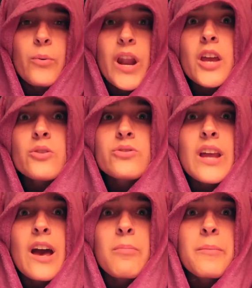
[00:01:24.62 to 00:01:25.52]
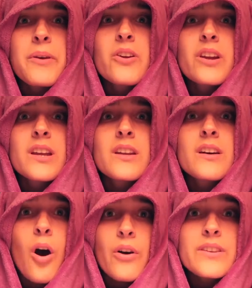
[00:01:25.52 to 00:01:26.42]
But when I used to have my period,
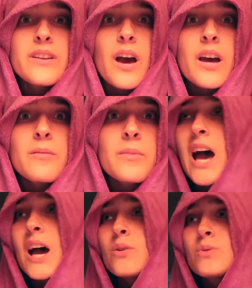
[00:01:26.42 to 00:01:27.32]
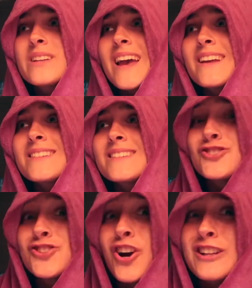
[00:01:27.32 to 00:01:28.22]
all the time, I would get
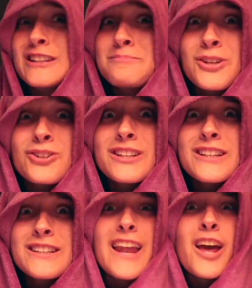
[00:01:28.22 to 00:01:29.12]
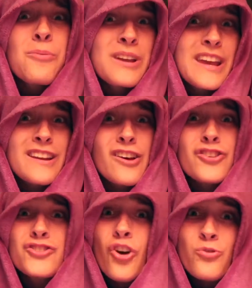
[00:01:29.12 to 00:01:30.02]
chocolate milk and I would get
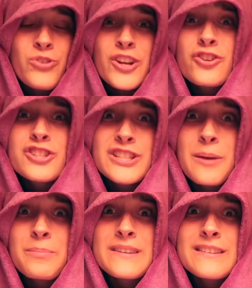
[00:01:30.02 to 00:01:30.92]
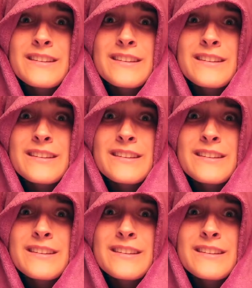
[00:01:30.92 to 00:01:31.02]
salt and vinegar chips.